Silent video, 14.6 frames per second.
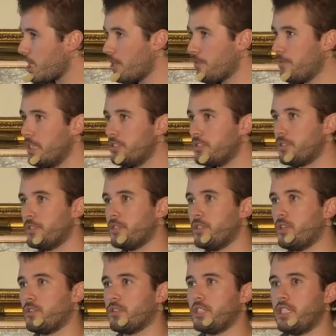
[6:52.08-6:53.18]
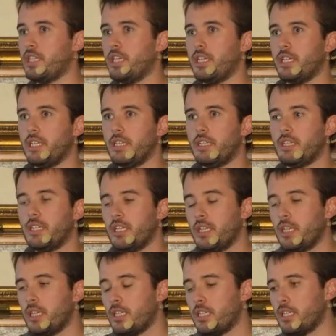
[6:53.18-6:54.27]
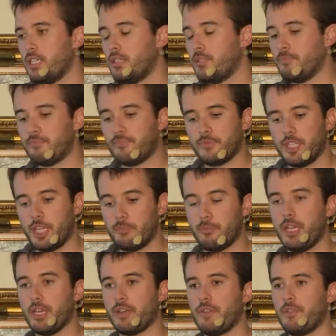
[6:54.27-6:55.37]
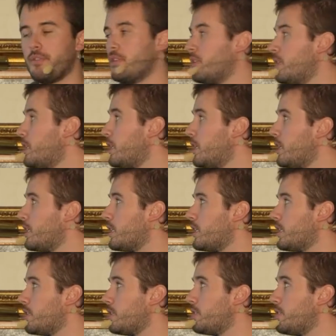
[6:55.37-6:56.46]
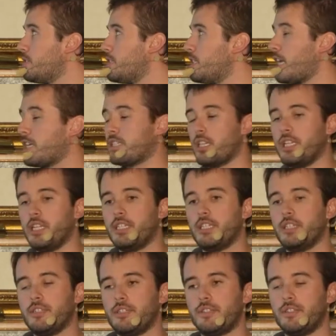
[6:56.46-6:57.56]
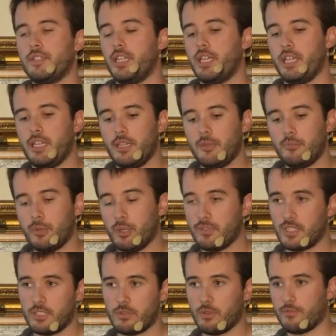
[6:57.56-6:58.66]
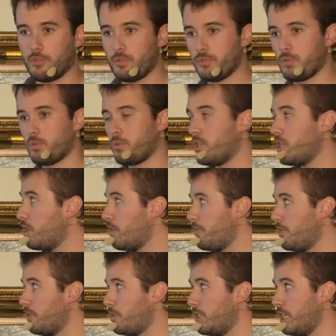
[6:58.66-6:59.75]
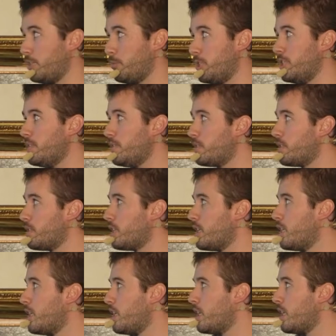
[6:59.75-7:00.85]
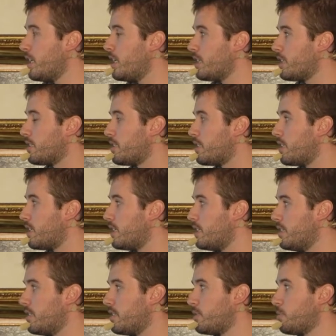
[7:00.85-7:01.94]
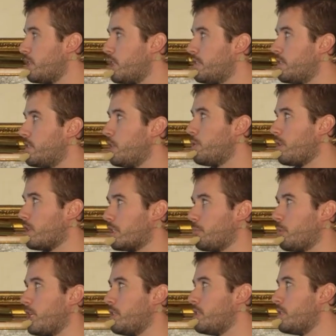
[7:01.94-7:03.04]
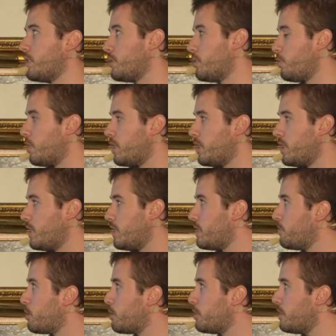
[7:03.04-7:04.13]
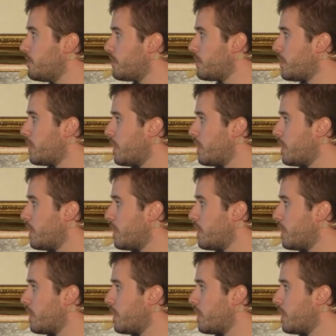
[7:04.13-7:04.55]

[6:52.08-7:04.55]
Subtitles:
filter on a path, it actually incurs a POSIX traversal of the database, and this is really slow. I'll explain why in a moment.